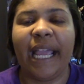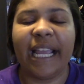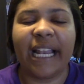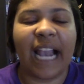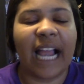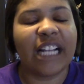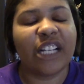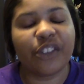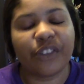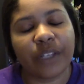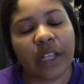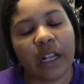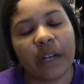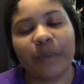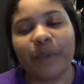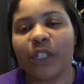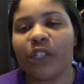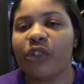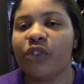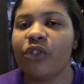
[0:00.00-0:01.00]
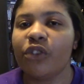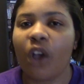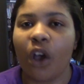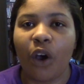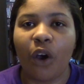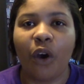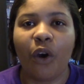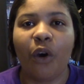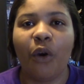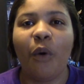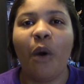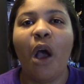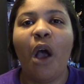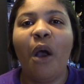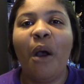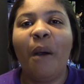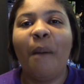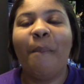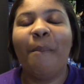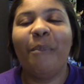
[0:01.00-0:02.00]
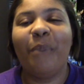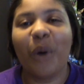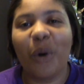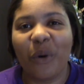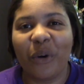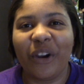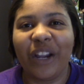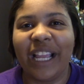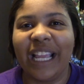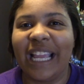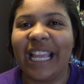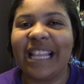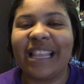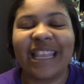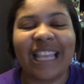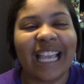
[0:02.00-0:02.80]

and I just thought it was so boring.